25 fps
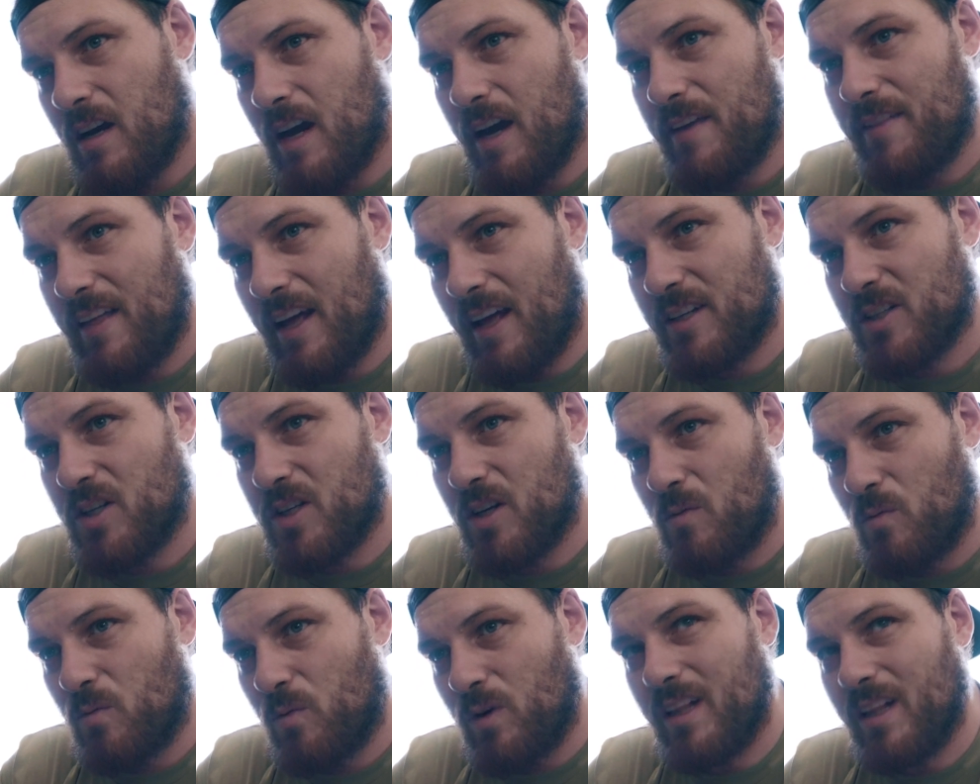and that
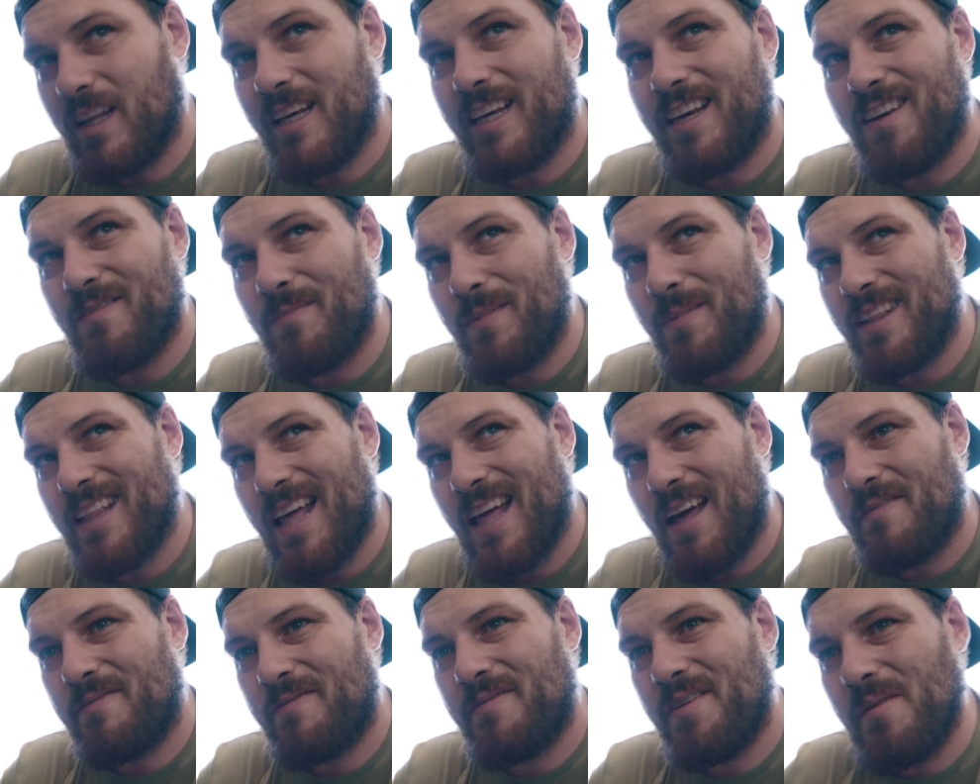should really give me
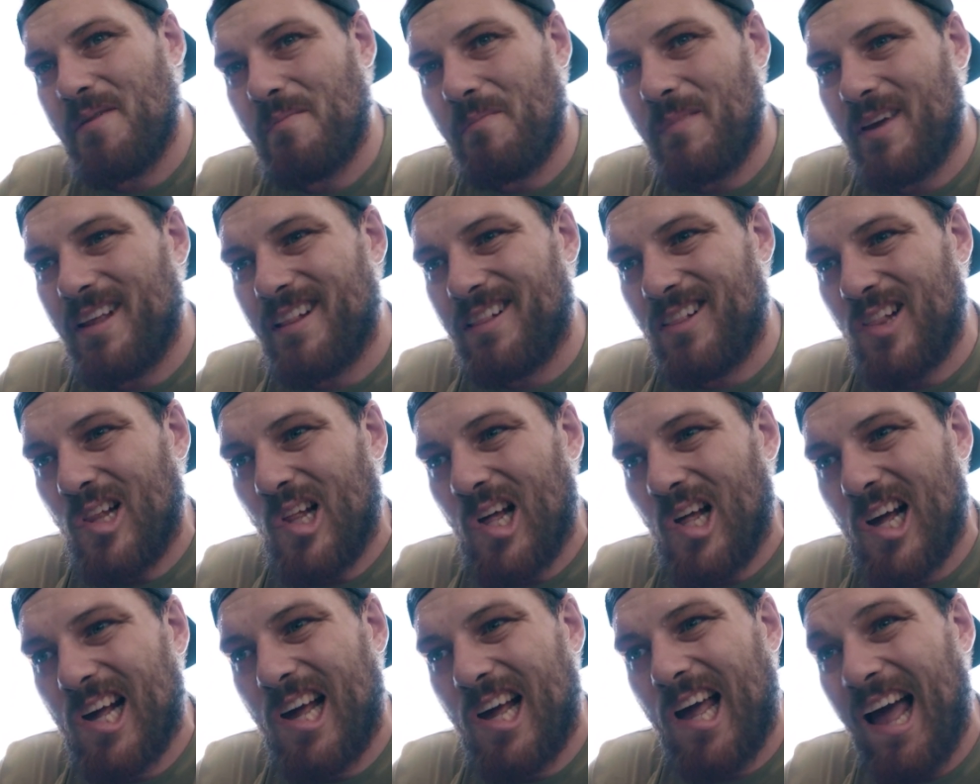that Fitment
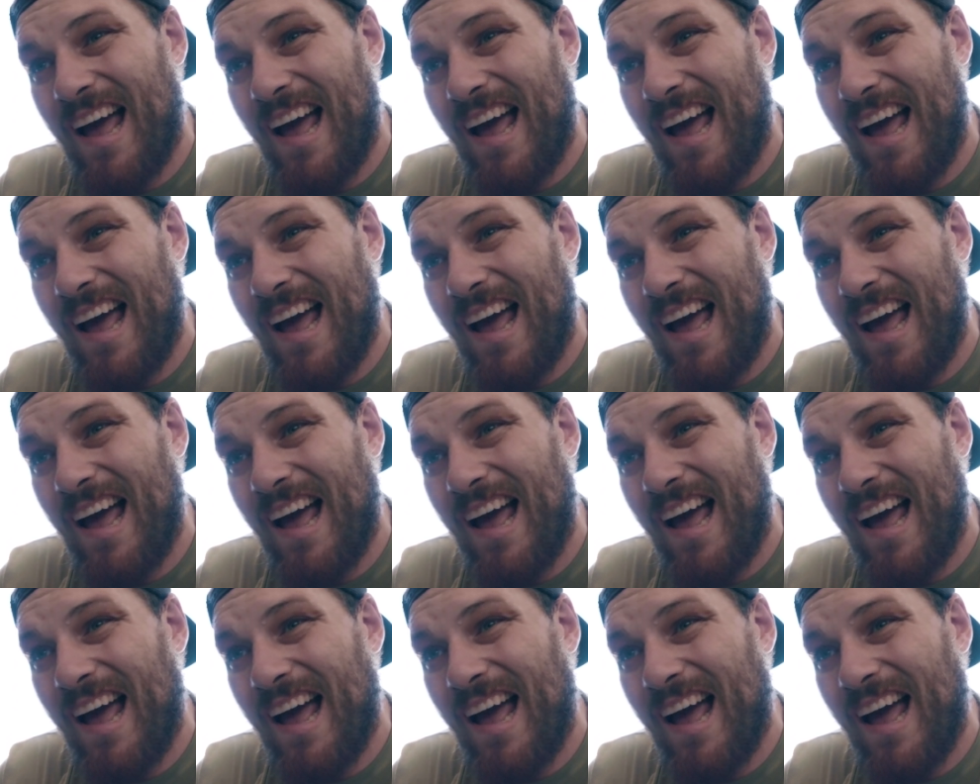look.